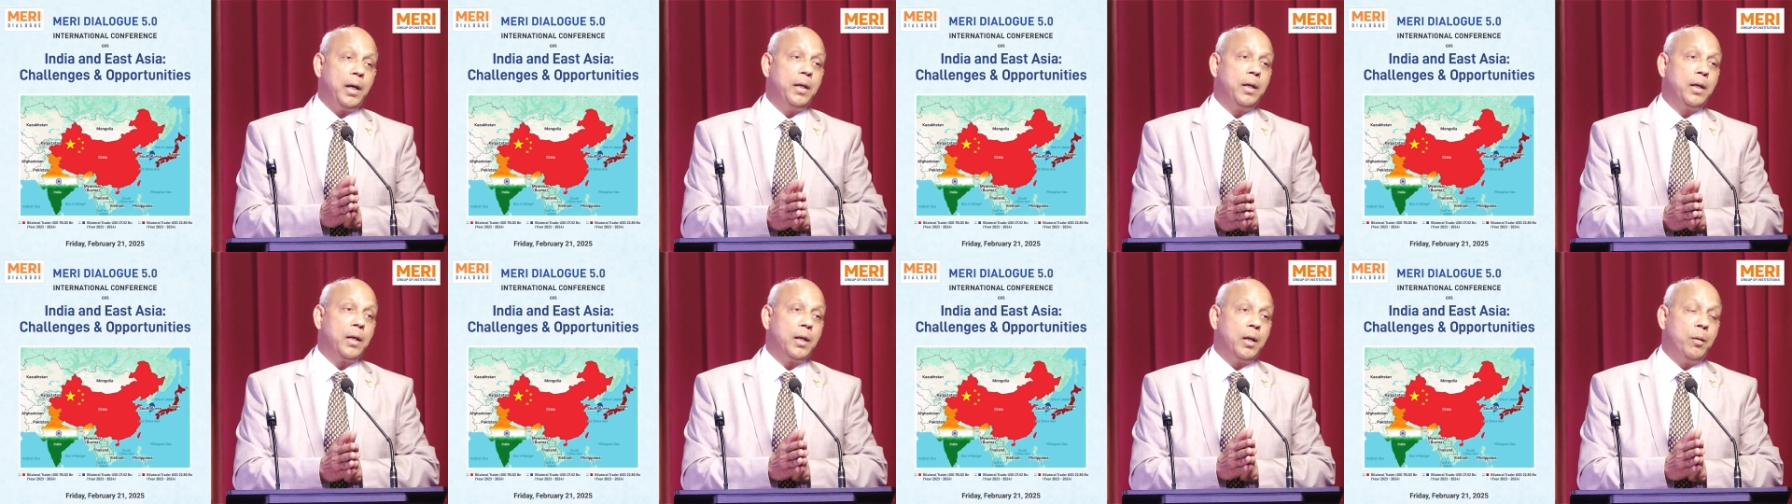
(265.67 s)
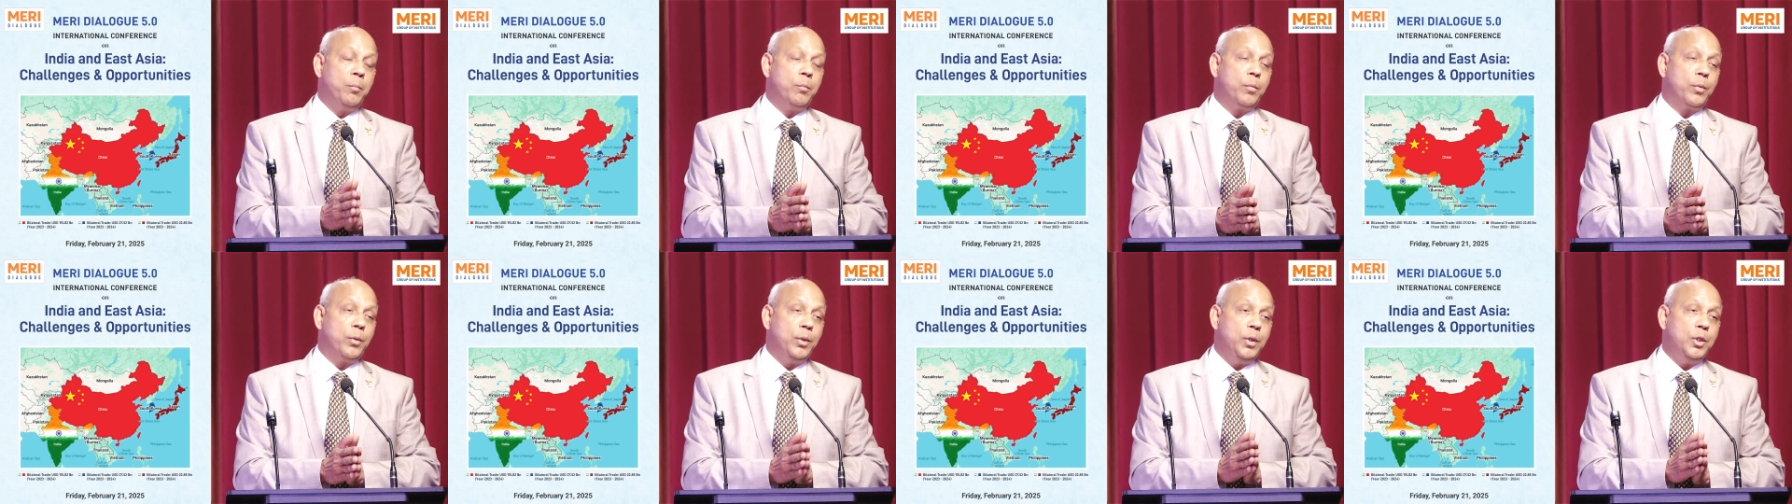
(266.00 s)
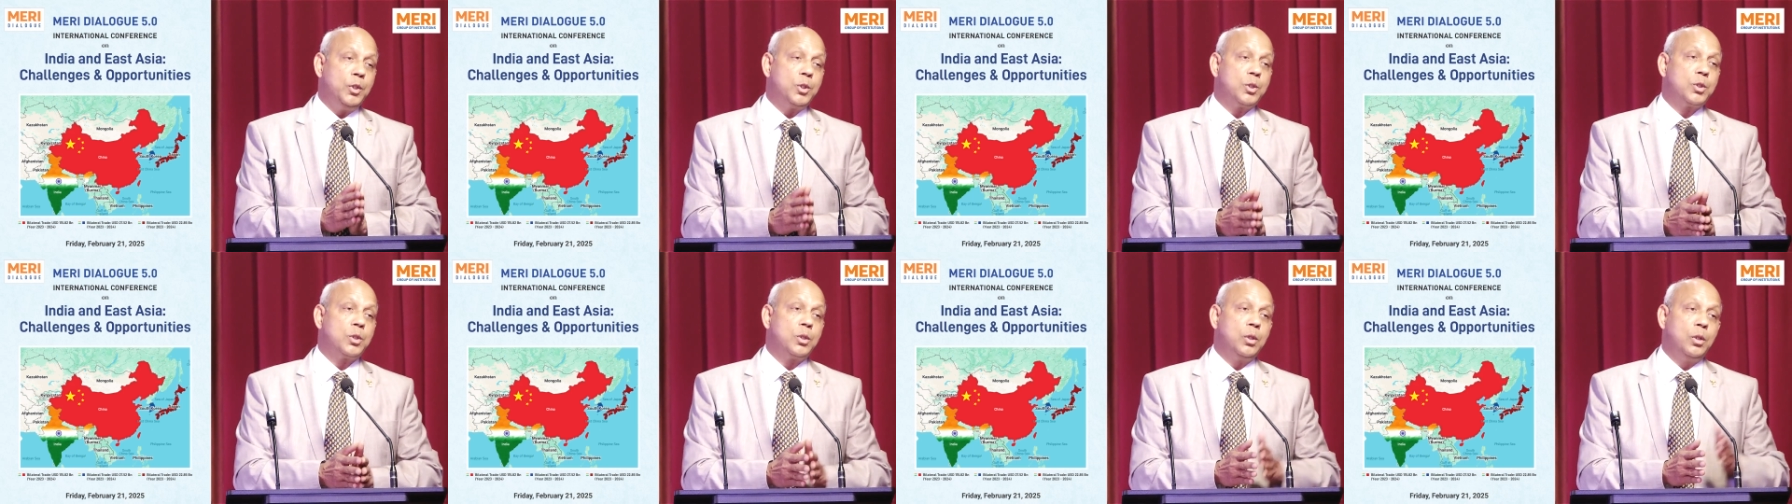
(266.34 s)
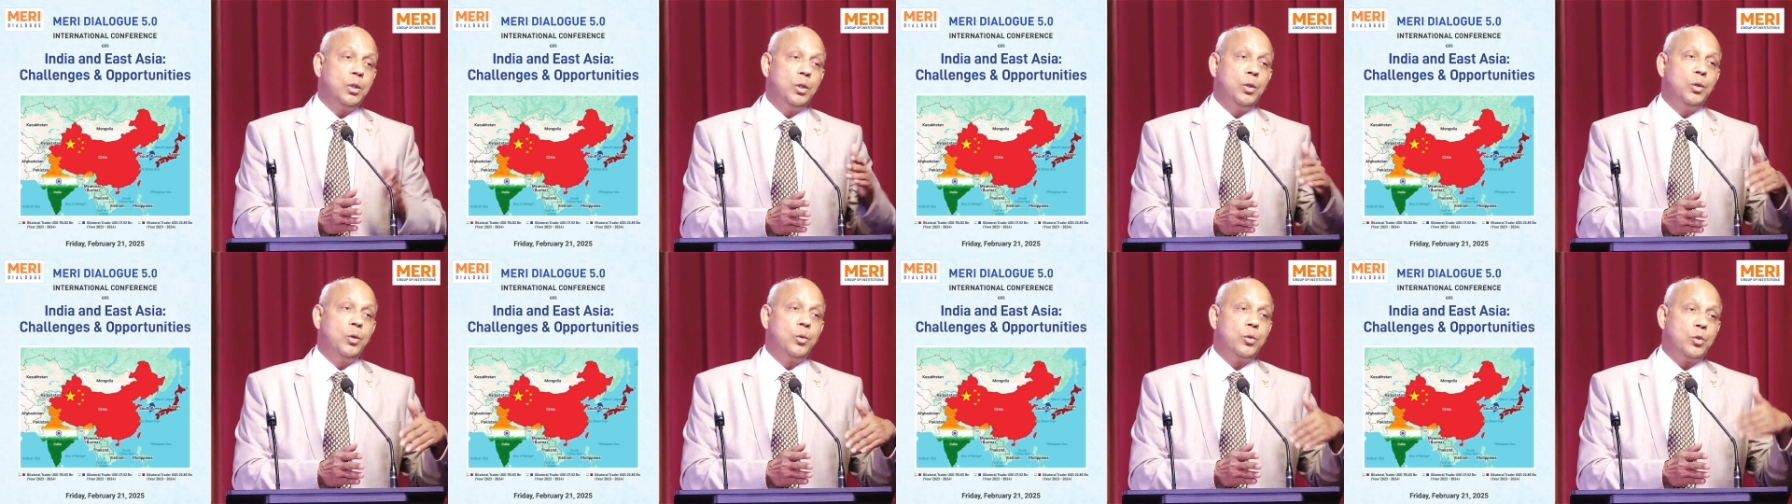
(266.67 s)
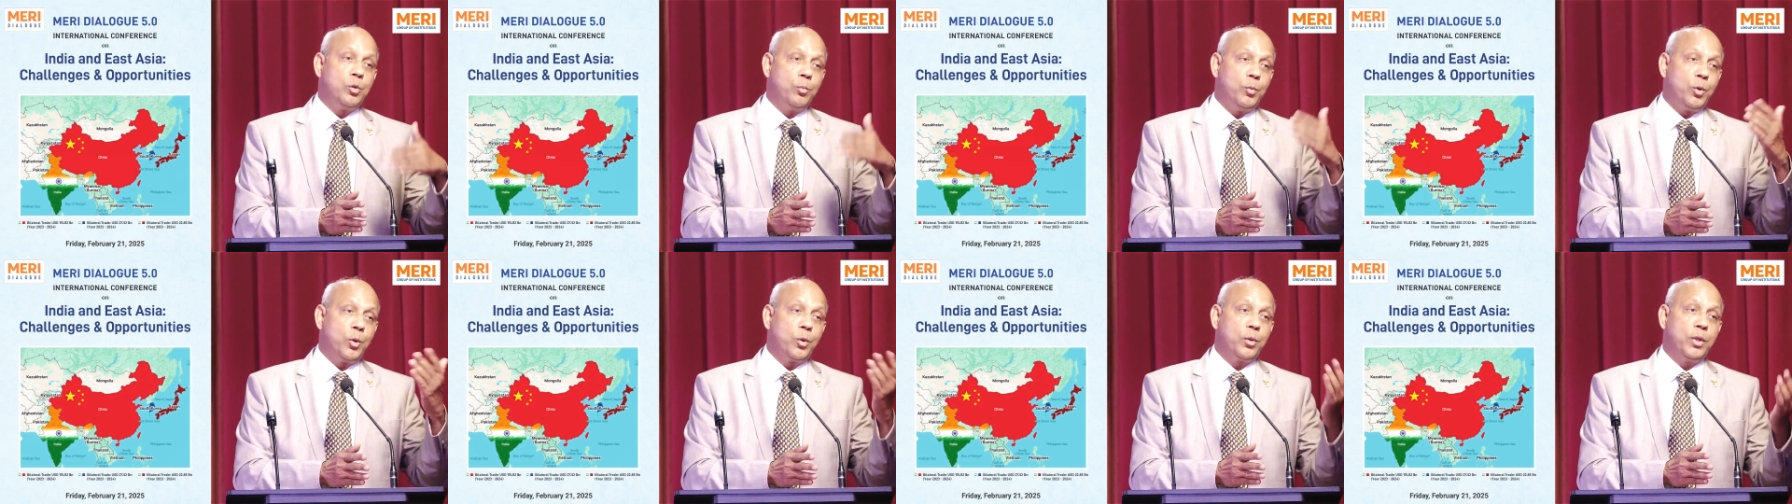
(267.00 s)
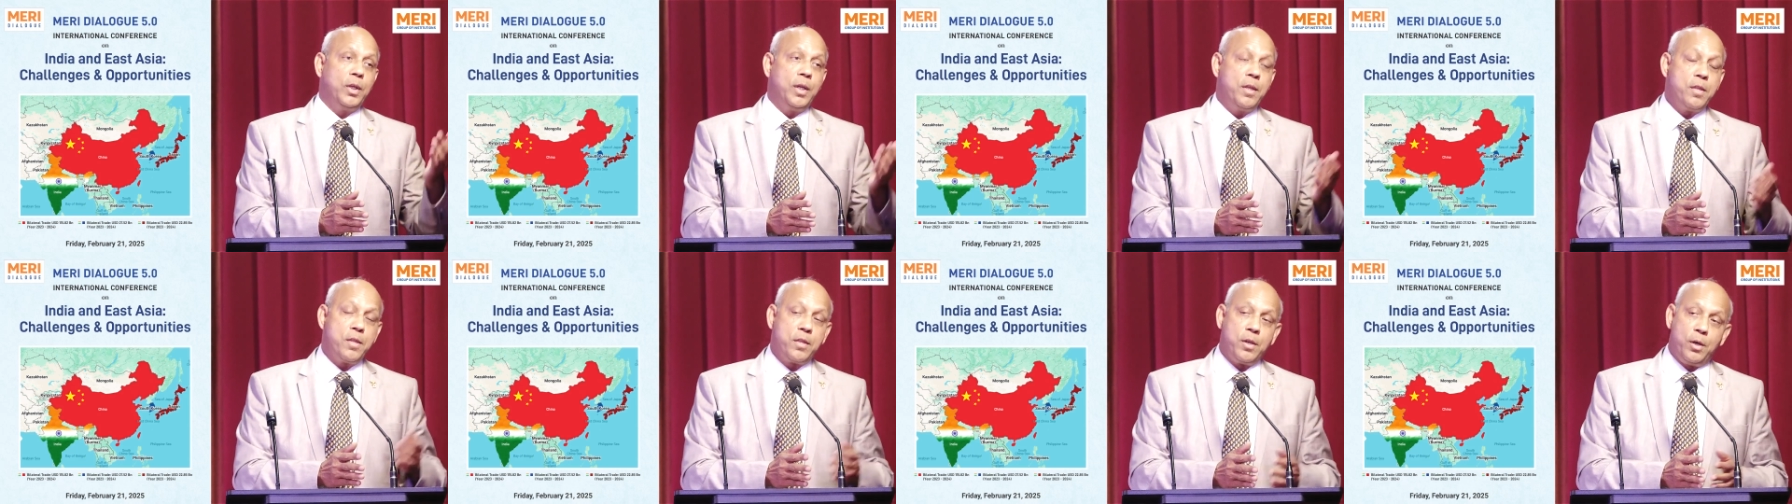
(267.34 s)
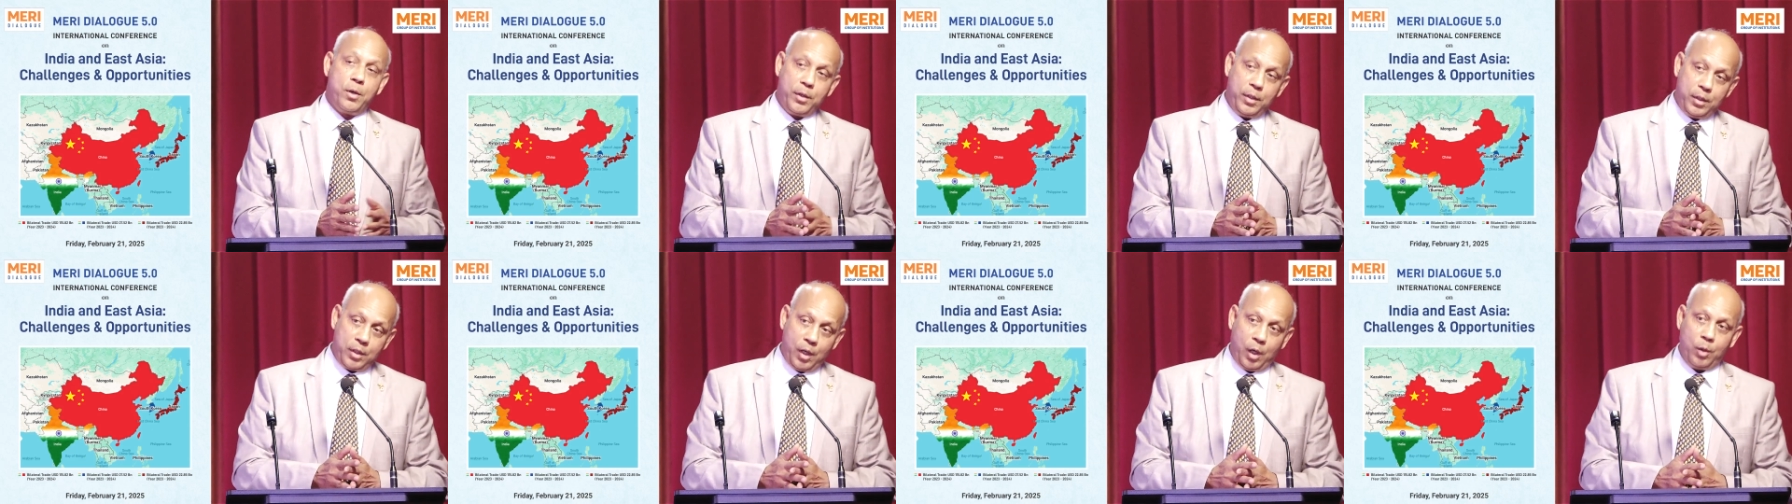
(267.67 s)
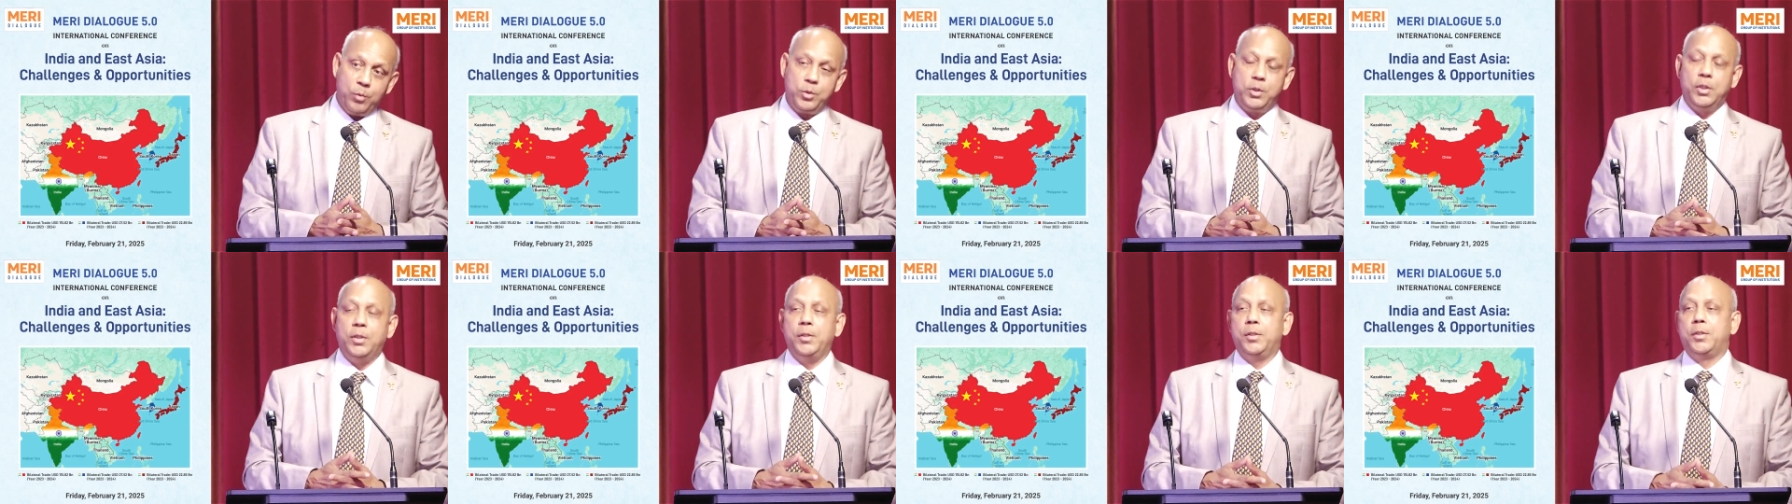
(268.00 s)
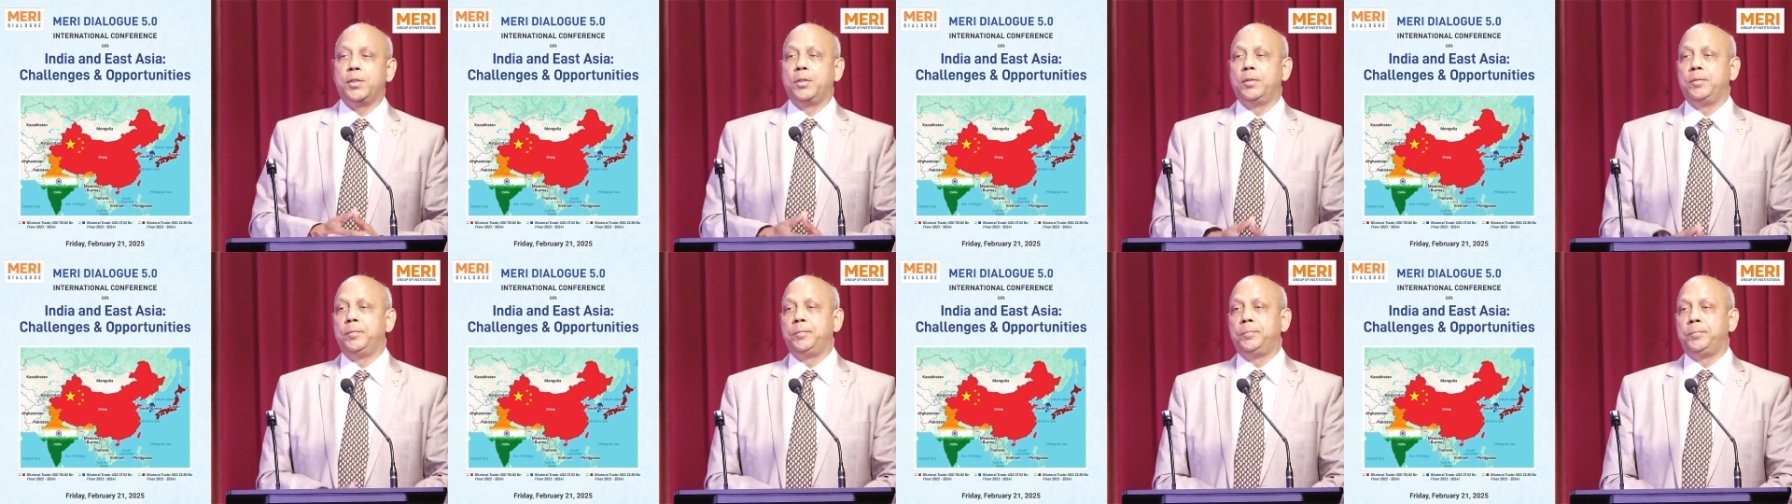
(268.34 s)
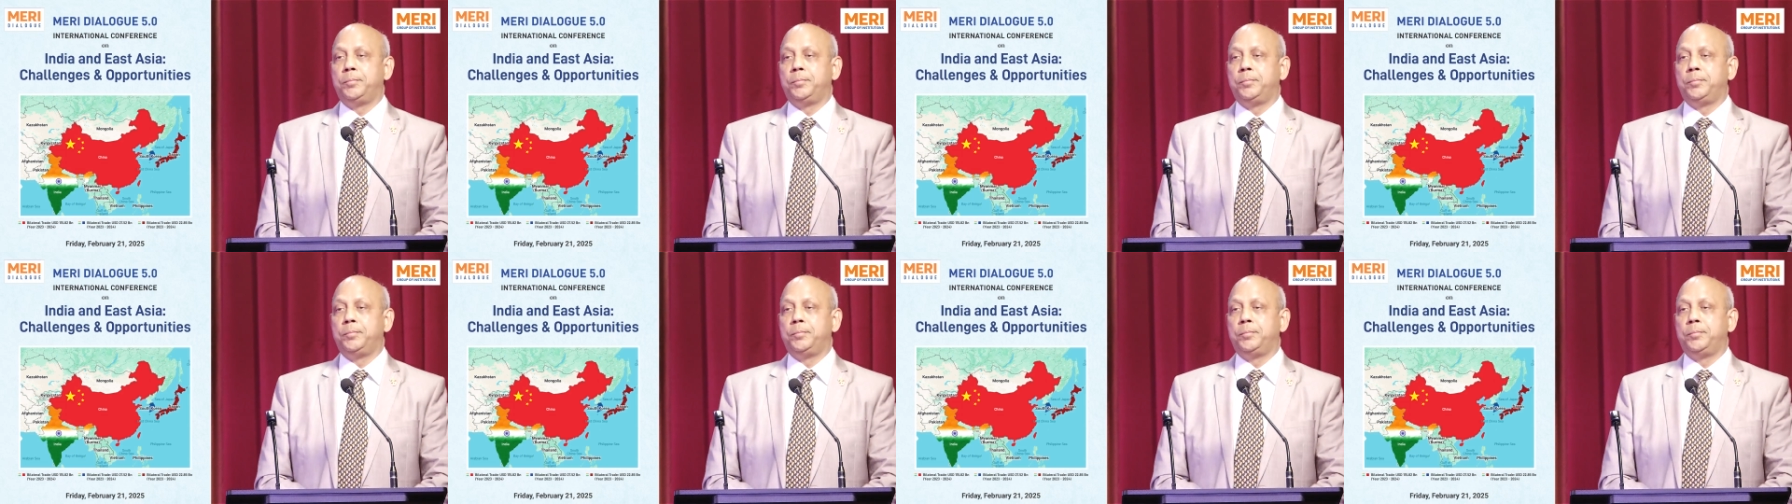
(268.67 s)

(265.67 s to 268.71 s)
income reached to more than 30,000.